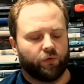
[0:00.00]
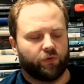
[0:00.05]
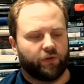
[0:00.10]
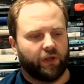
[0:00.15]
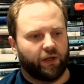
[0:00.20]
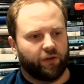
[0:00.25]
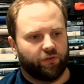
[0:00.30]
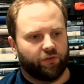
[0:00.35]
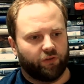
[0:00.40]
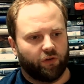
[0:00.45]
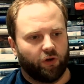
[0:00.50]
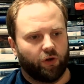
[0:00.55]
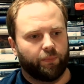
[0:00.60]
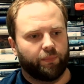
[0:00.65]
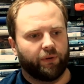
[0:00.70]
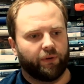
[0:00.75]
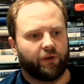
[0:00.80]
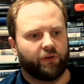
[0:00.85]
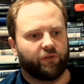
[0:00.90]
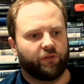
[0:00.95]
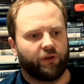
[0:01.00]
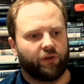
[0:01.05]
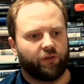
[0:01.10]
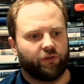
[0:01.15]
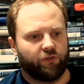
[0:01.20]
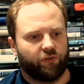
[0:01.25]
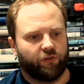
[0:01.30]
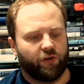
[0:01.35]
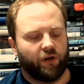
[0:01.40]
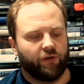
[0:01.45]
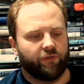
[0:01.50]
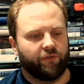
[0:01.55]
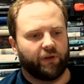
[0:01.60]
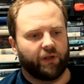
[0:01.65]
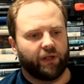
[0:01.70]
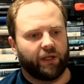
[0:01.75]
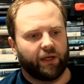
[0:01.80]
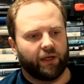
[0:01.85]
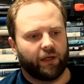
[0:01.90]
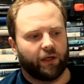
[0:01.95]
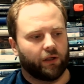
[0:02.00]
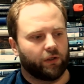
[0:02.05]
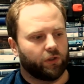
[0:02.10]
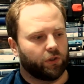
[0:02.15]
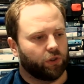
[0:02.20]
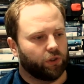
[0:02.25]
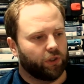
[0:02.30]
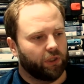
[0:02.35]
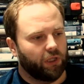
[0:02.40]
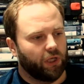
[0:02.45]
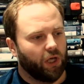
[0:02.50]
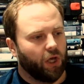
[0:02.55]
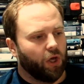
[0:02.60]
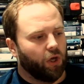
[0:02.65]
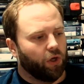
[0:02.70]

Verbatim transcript: They are so busy serving their country,